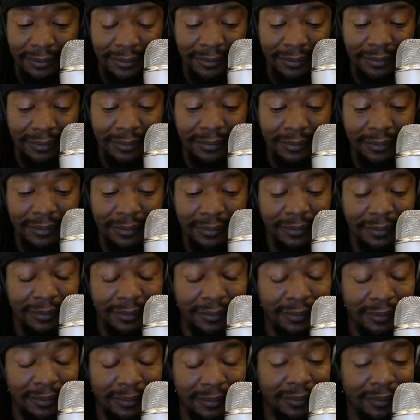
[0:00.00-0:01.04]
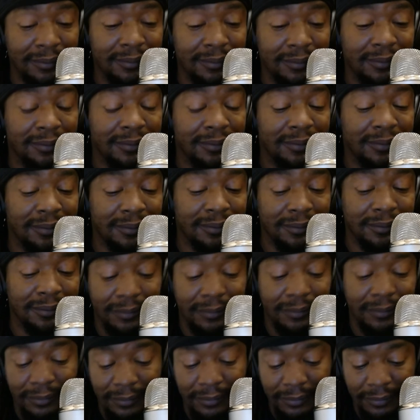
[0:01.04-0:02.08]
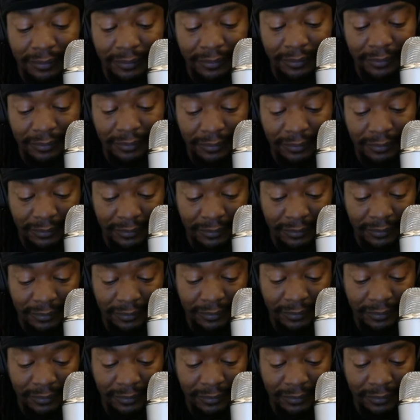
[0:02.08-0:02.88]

No one is speaking in this clip.